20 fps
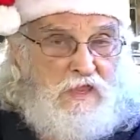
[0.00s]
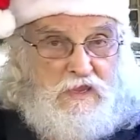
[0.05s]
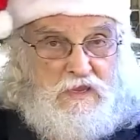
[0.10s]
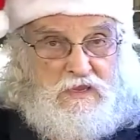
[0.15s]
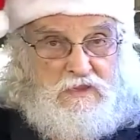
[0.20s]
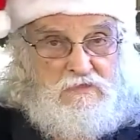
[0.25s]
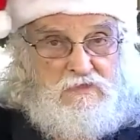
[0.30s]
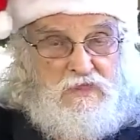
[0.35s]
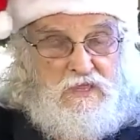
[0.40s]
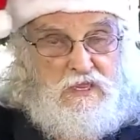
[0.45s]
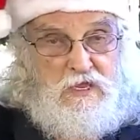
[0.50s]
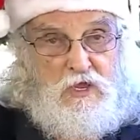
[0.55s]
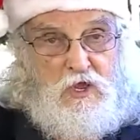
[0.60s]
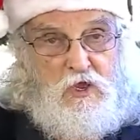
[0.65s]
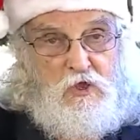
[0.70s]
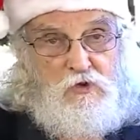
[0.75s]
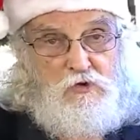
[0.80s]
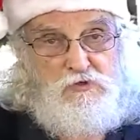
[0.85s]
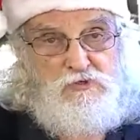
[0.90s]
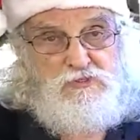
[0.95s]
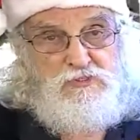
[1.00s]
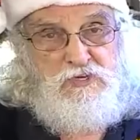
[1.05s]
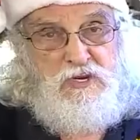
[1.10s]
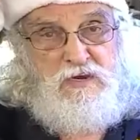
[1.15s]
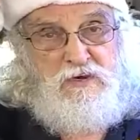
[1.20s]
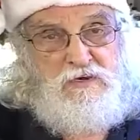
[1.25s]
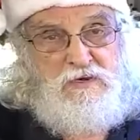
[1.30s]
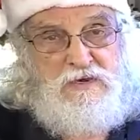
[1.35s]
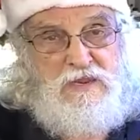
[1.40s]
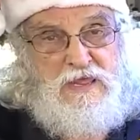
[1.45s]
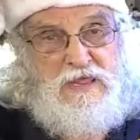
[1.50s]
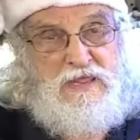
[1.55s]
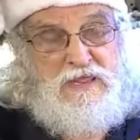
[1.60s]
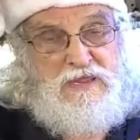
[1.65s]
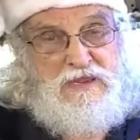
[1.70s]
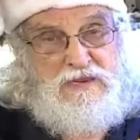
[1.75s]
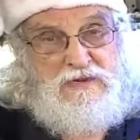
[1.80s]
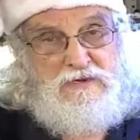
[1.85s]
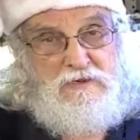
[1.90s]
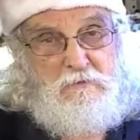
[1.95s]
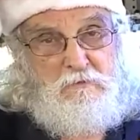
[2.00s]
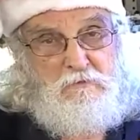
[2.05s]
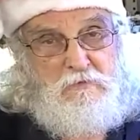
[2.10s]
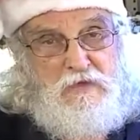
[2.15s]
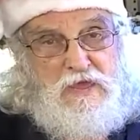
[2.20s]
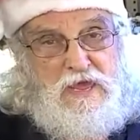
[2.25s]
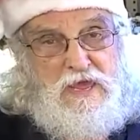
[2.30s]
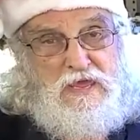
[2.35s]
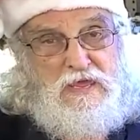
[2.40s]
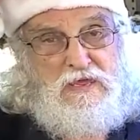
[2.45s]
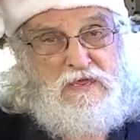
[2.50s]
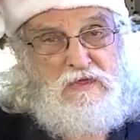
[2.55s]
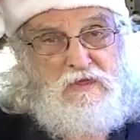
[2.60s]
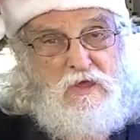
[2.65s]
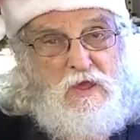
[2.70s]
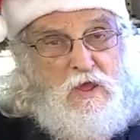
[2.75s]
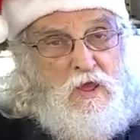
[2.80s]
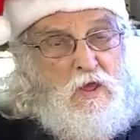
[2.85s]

in the ocean, in a bay,